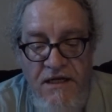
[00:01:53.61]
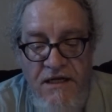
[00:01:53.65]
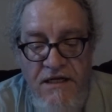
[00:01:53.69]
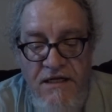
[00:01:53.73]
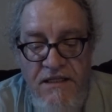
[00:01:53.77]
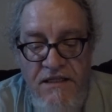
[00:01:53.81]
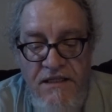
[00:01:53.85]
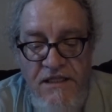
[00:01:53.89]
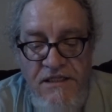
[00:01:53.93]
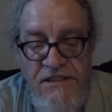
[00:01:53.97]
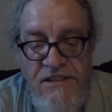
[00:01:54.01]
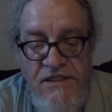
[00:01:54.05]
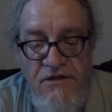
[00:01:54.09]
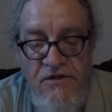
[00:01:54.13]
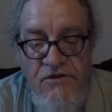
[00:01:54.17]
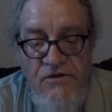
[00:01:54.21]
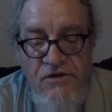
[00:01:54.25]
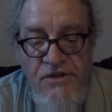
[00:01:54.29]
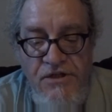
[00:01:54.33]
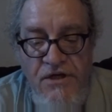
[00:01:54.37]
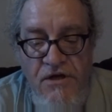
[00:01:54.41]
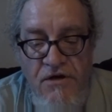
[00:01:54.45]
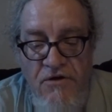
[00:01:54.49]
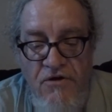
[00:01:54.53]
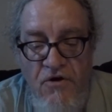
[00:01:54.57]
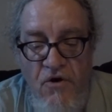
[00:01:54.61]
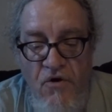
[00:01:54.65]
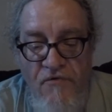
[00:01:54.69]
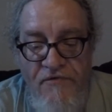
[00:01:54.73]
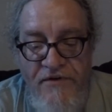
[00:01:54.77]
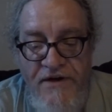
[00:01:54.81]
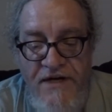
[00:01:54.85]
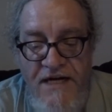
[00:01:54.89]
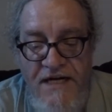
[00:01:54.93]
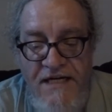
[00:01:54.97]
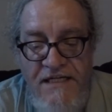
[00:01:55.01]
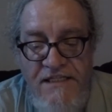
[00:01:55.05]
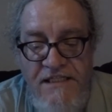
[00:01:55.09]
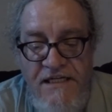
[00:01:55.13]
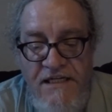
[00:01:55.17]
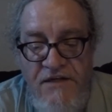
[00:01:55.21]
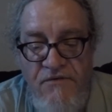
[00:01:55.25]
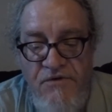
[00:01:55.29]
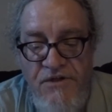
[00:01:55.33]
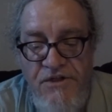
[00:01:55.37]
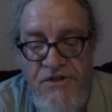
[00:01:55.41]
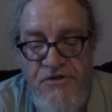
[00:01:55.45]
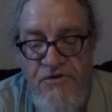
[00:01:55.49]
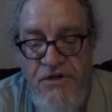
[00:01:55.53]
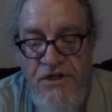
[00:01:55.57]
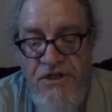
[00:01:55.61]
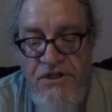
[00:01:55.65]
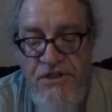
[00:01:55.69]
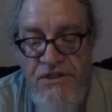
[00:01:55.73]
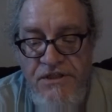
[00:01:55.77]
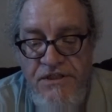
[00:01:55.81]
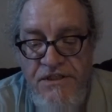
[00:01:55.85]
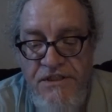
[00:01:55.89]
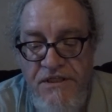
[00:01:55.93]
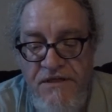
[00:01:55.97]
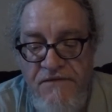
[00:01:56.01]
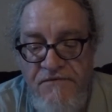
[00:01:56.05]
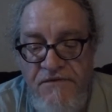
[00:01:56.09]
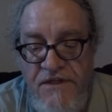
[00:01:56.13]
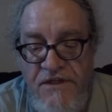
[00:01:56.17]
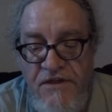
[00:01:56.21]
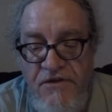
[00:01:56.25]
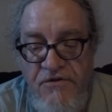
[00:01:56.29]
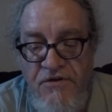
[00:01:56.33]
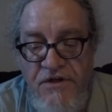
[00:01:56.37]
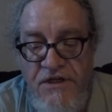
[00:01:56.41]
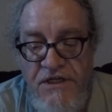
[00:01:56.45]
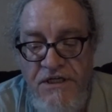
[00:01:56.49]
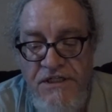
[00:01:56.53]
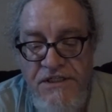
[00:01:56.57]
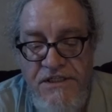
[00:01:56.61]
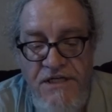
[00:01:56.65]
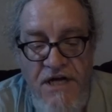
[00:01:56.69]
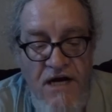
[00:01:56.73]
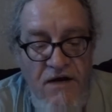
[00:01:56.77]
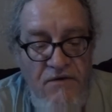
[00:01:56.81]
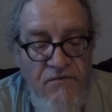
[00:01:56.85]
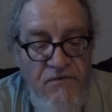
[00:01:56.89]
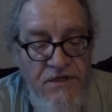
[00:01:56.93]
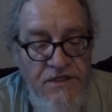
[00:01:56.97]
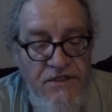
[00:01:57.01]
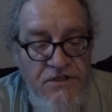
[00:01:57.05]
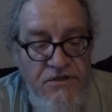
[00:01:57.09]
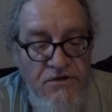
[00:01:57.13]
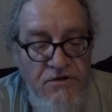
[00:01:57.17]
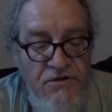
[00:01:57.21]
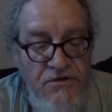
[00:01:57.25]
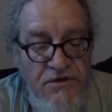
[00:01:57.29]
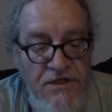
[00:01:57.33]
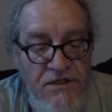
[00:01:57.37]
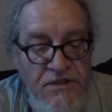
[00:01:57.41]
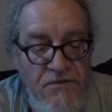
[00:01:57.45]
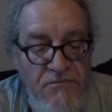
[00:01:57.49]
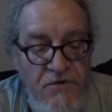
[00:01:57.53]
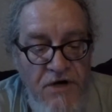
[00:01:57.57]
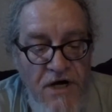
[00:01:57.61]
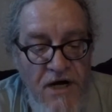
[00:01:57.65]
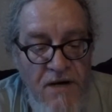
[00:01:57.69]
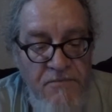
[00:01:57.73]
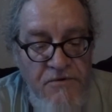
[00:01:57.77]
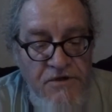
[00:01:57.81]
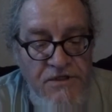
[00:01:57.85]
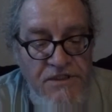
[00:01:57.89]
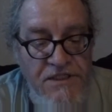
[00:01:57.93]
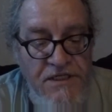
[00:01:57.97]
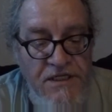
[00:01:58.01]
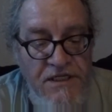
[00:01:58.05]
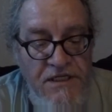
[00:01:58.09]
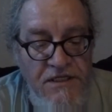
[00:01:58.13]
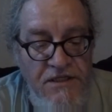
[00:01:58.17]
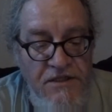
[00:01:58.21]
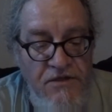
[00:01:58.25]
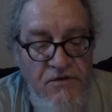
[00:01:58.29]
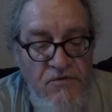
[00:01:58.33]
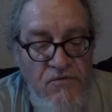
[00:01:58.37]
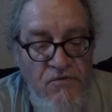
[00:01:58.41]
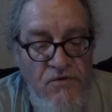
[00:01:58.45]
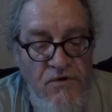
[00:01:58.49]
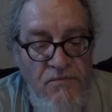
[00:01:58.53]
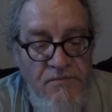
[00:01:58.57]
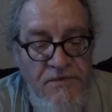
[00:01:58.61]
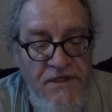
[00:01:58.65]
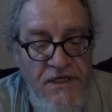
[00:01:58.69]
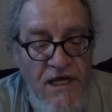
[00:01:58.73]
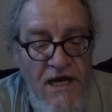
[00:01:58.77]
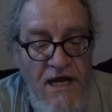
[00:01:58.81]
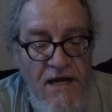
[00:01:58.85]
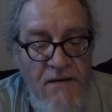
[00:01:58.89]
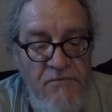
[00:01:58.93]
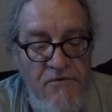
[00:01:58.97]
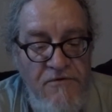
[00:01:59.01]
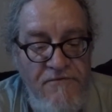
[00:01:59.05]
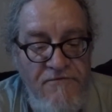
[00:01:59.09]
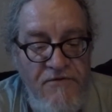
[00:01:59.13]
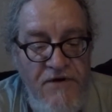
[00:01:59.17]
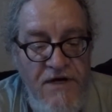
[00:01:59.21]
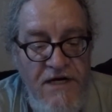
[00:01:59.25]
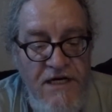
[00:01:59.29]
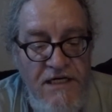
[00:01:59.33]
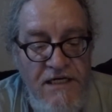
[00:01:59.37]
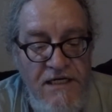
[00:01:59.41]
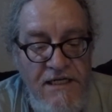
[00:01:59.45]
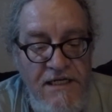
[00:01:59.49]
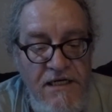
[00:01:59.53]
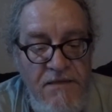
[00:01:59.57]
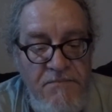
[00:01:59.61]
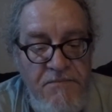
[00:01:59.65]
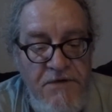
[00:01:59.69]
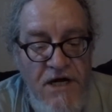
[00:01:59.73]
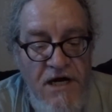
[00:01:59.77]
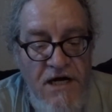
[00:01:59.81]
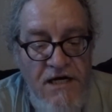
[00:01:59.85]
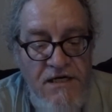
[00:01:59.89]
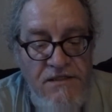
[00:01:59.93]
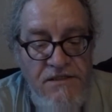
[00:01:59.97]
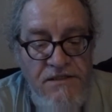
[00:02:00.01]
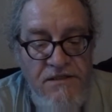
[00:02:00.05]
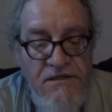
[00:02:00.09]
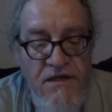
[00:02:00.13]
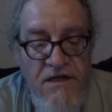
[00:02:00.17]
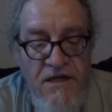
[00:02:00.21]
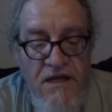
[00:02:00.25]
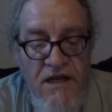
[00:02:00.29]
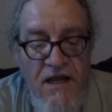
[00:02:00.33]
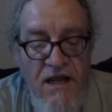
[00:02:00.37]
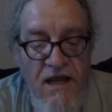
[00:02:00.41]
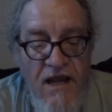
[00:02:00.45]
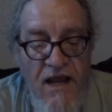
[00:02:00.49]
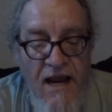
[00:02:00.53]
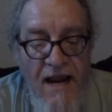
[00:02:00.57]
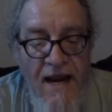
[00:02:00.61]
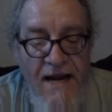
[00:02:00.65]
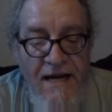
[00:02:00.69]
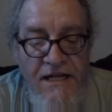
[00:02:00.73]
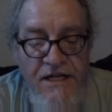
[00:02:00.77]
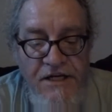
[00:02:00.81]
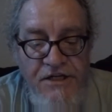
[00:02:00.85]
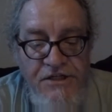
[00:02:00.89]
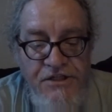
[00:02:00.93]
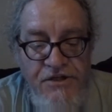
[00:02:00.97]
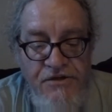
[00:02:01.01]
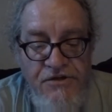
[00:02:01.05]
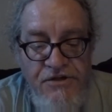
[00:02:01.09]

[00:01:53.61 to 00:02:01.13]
This includes all COVID-19 restrictions. If the unit is not returned in the proper state, you will be liable for any cleanup costs. Any issues or